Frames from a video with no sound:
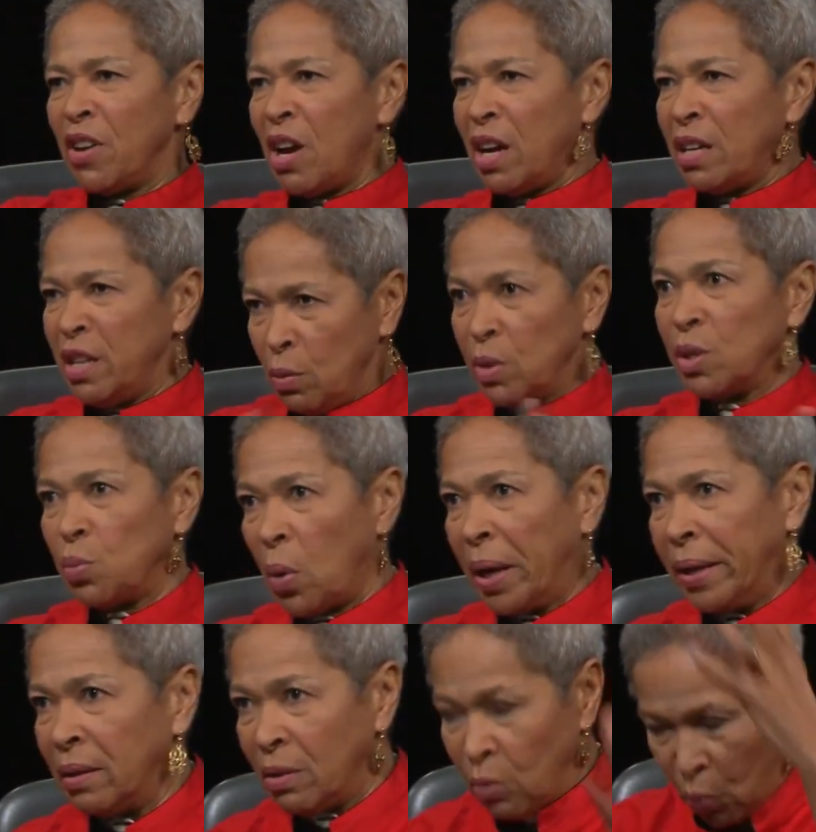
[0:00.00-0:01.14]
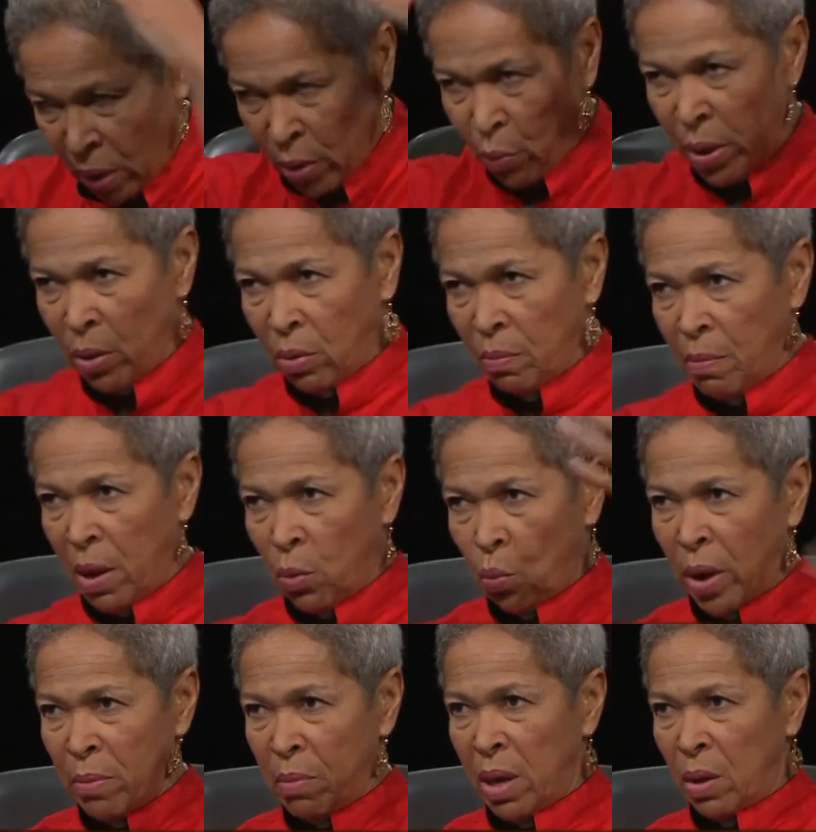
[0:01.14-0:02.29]
of God, and he was white, the white,
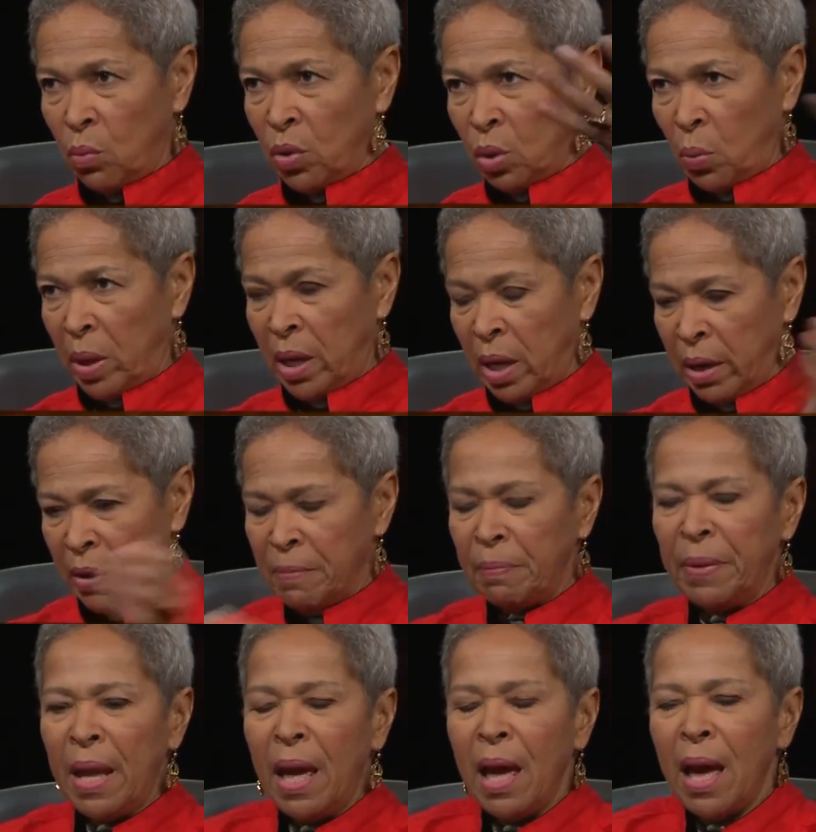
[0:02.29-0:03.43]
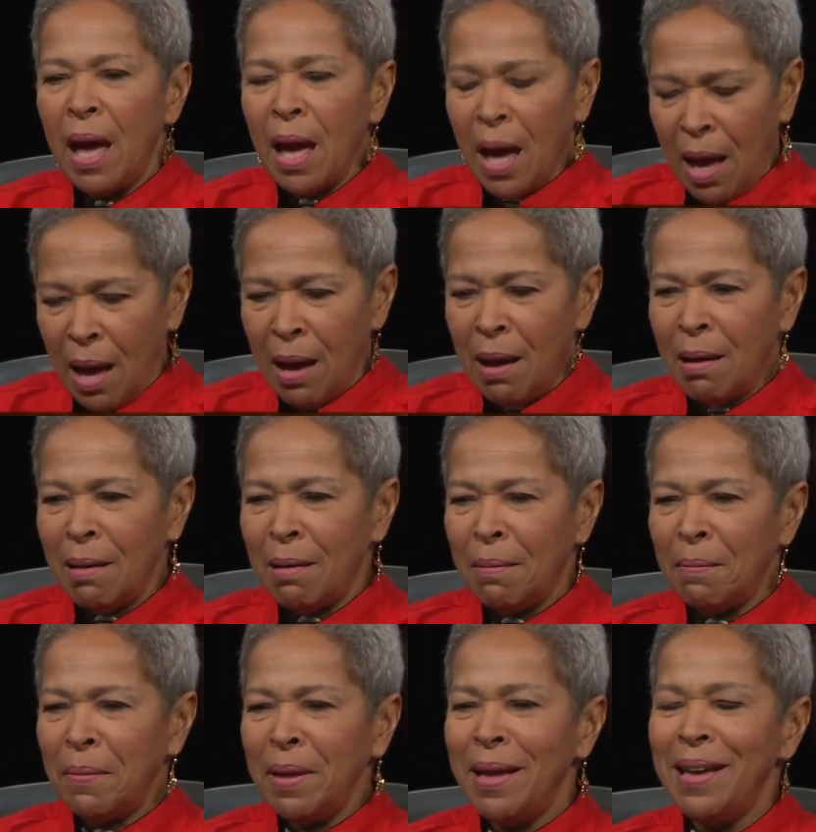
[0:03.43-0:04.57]
white man with the white hair. Mm.
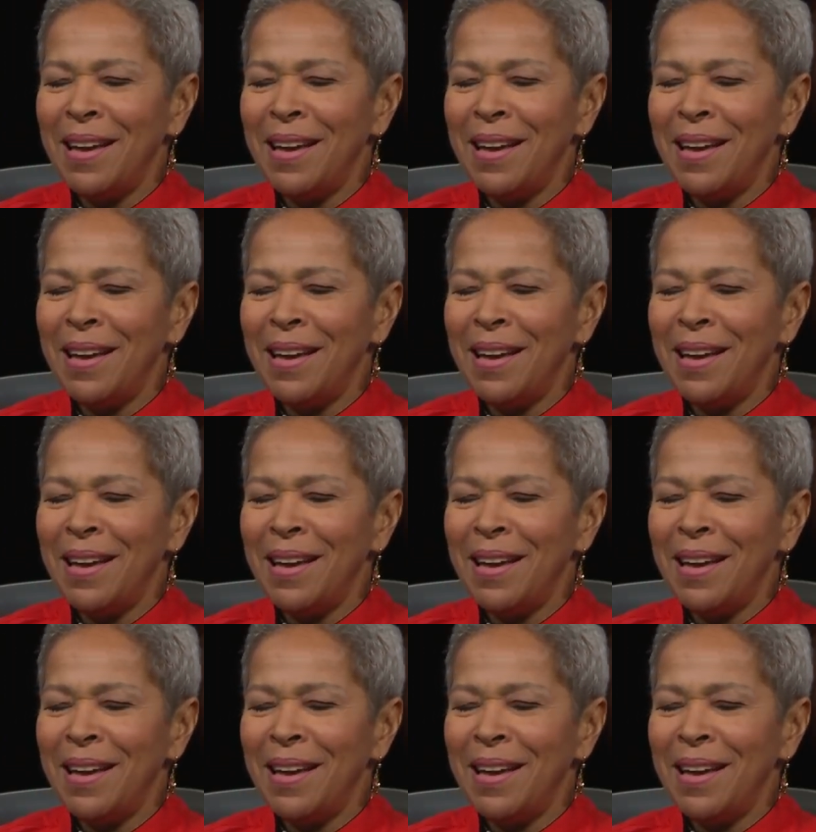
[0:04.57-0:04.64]
Um,